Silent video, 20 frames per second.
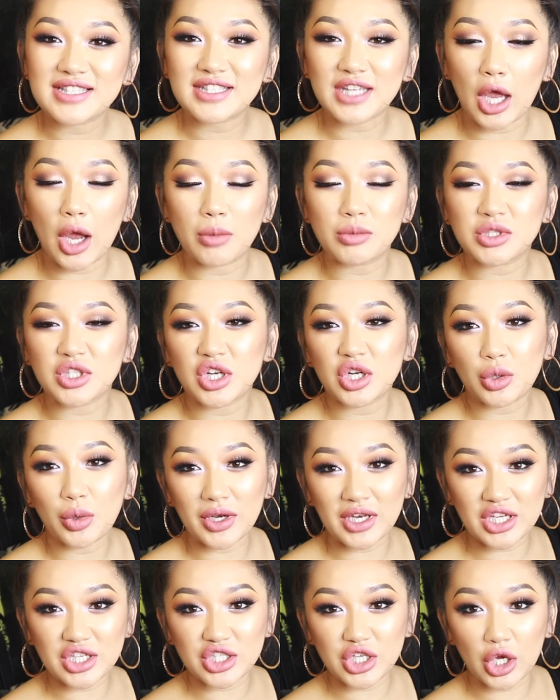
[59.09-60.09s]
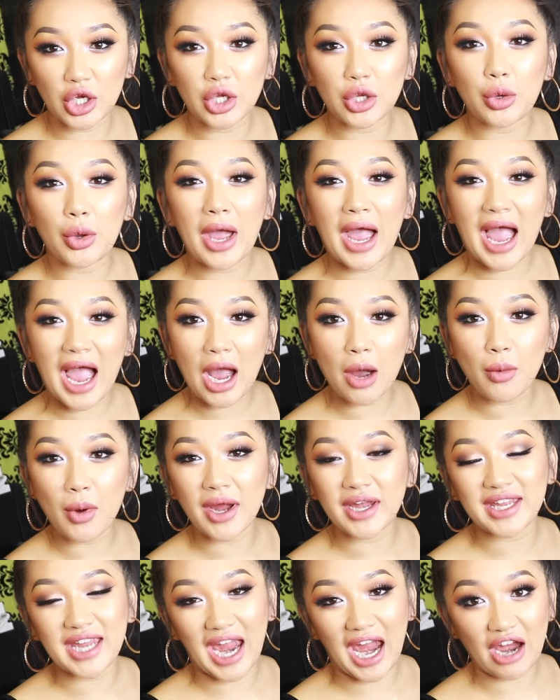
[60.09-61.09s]
so I'm just going to quickly show you how
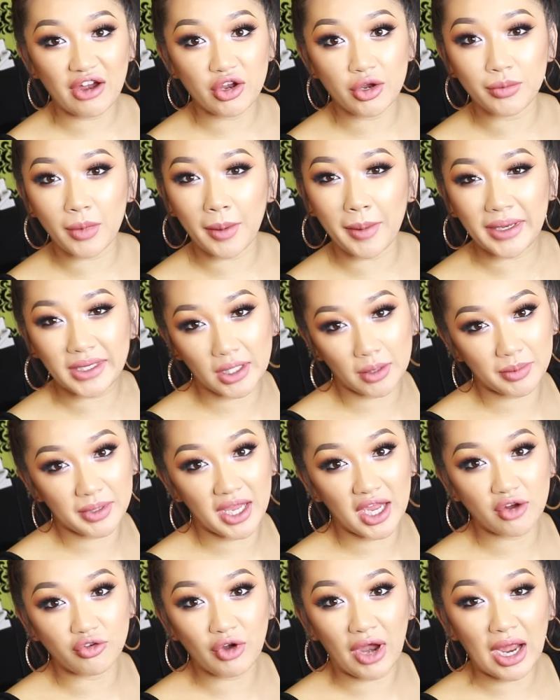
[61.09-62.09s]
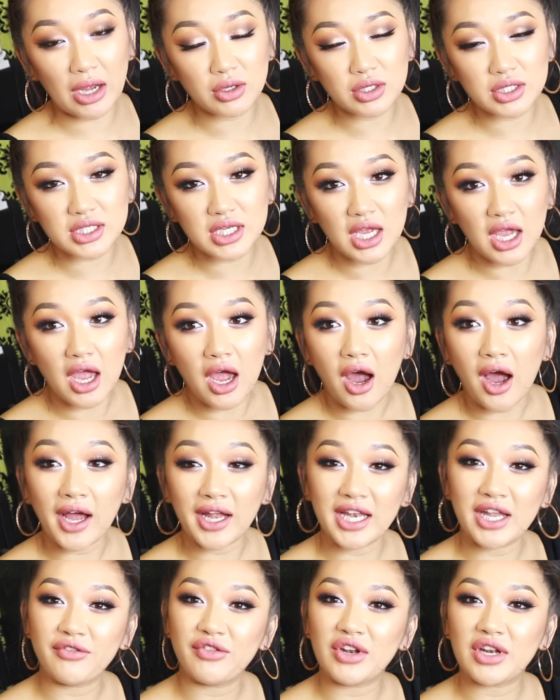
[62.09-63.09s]
I carry my makeup kit around.
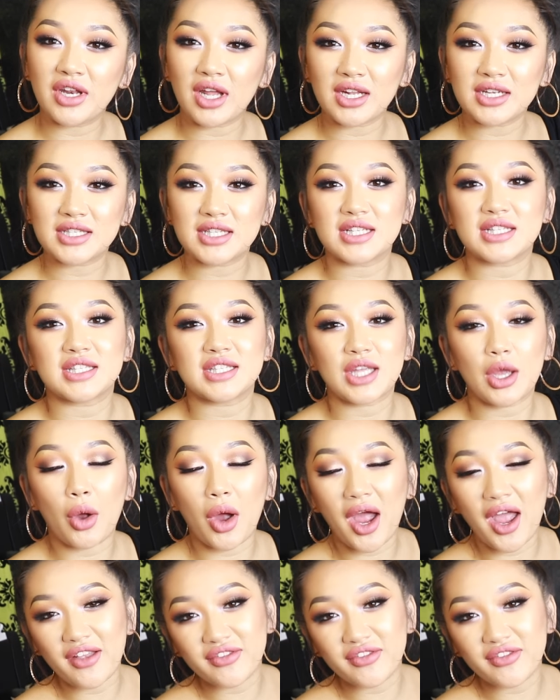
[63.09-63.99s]
I live in London, so I